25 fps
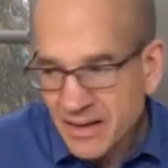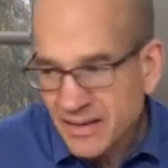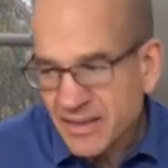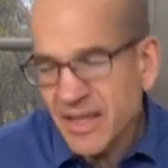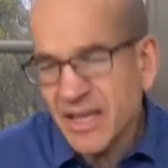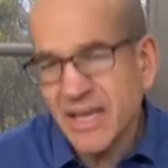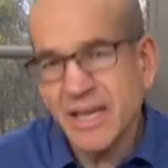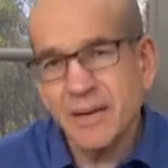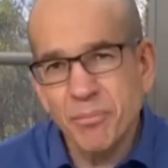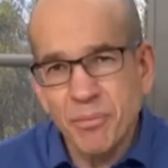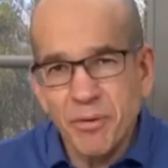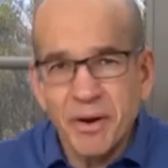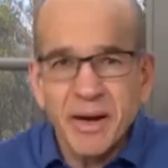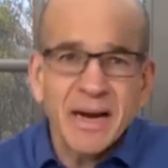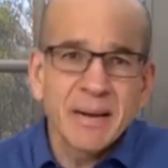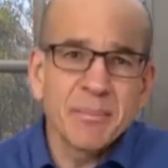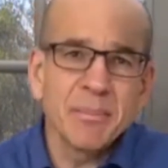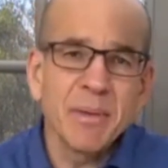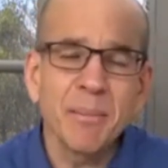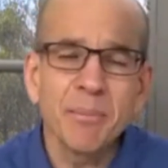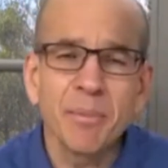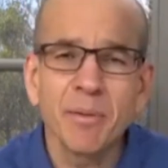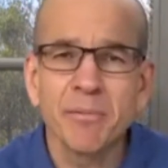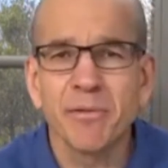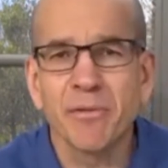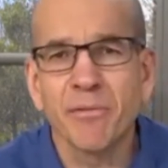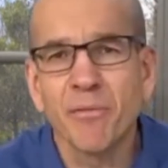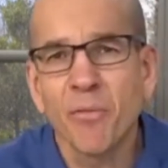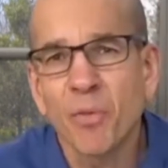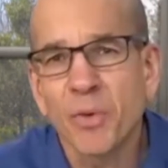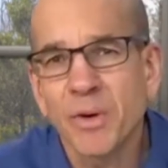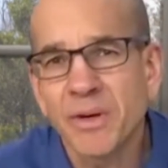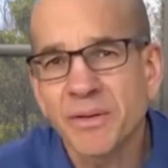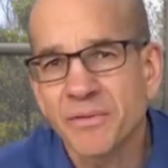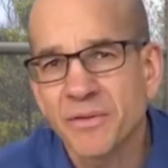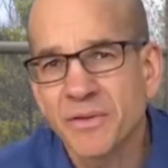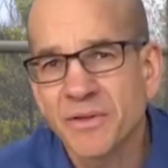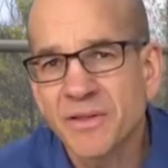They could break them up over
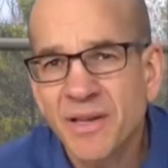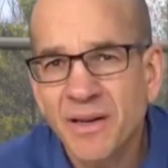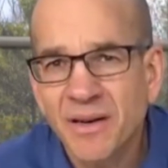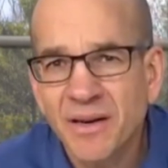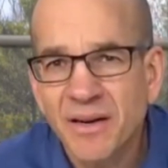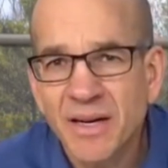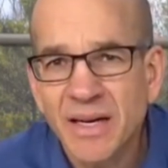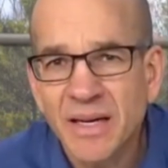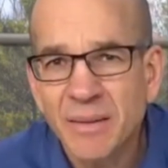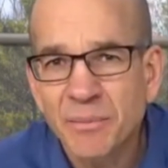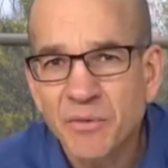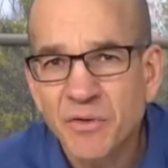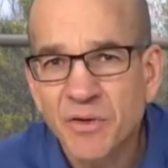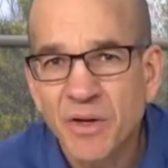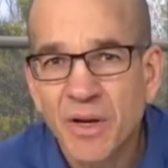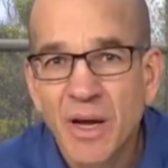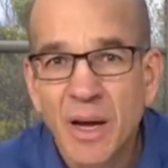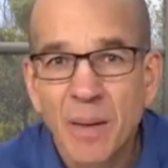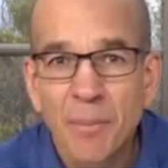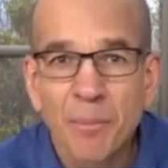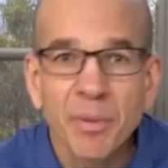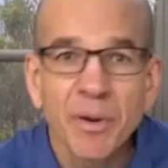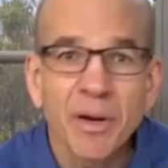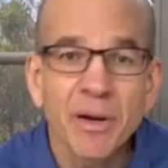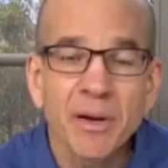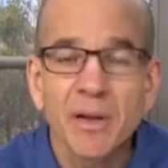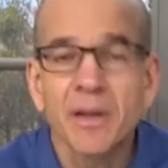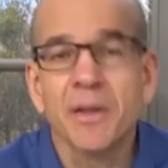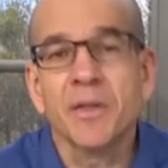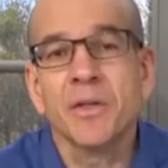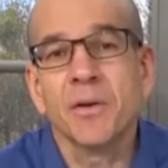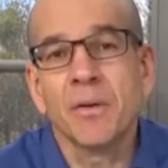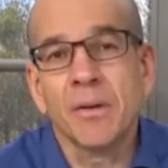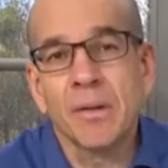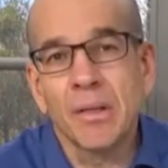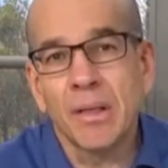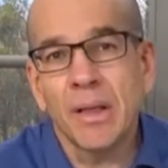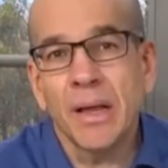4 different times, but
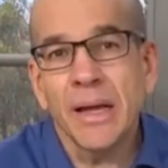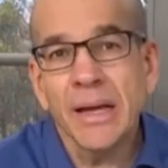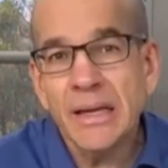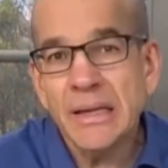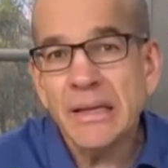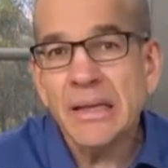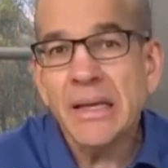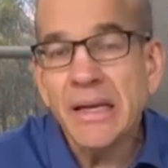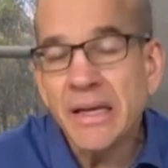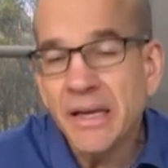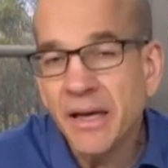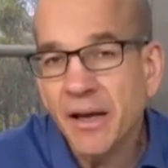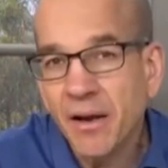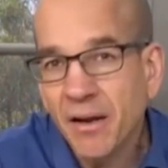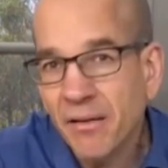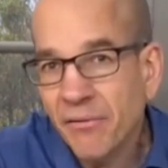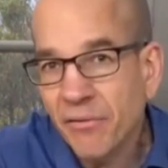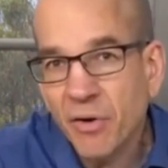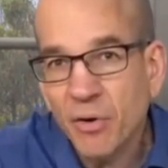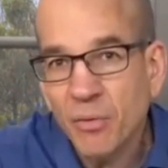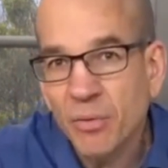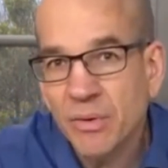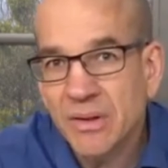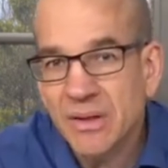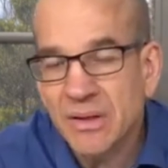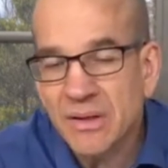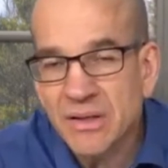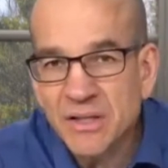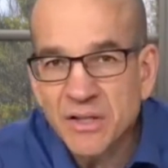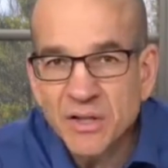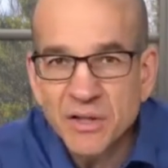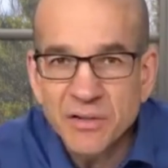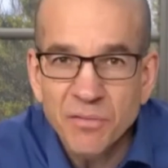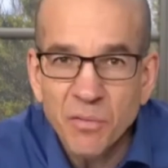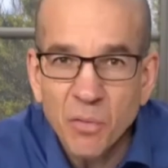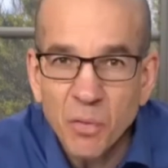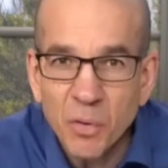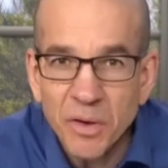you're likely to interview with at
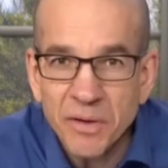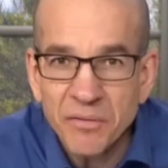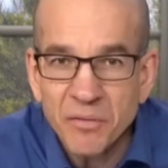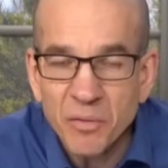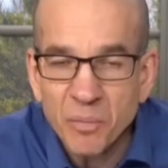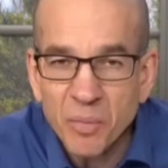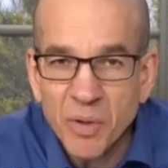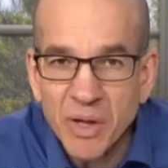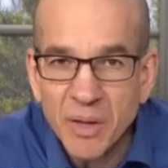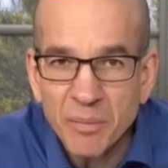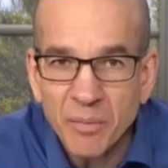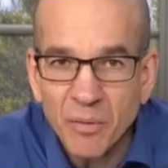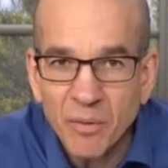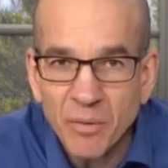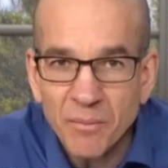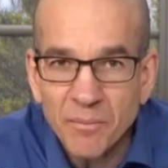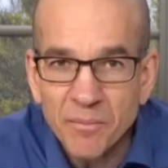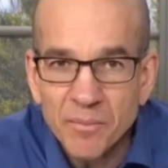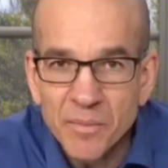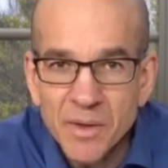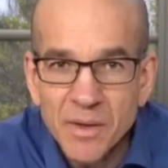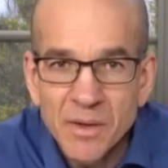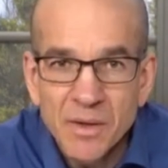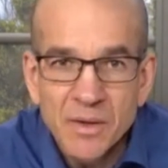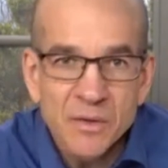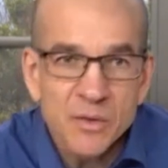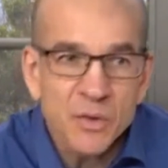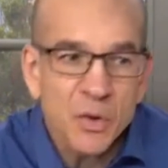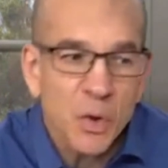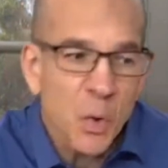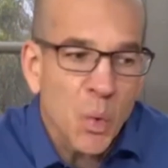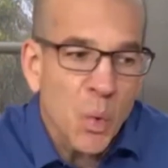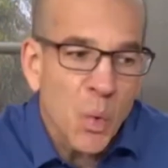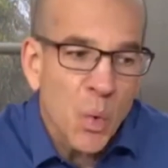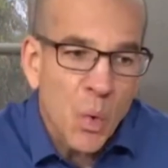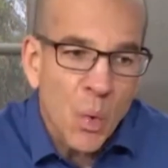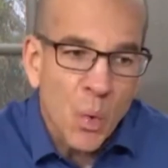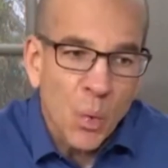least 4 different people.
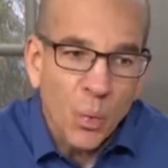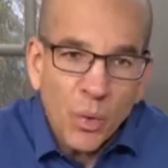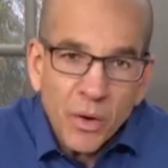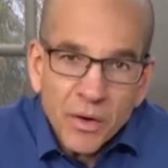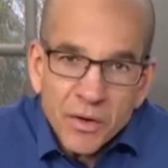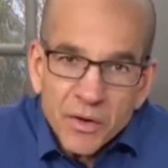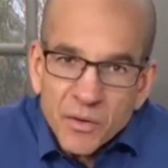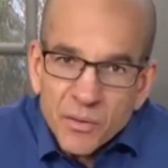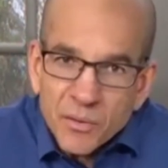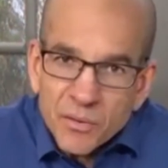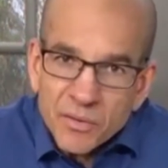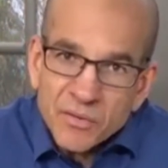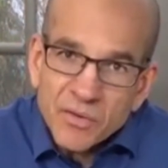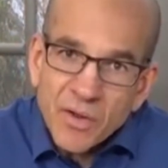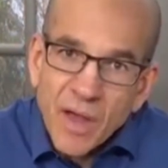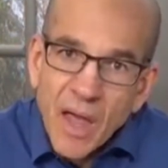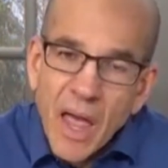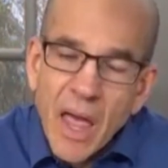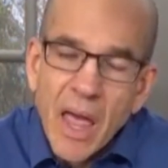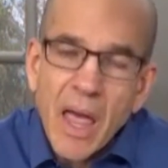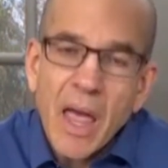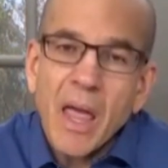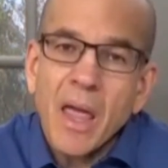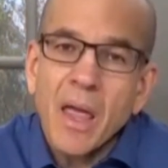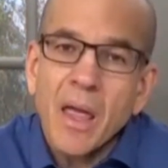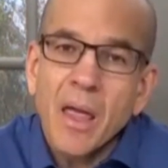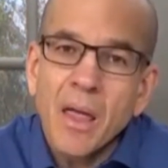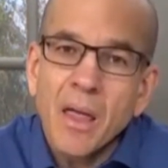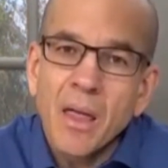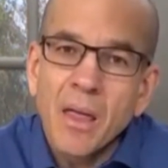So what you say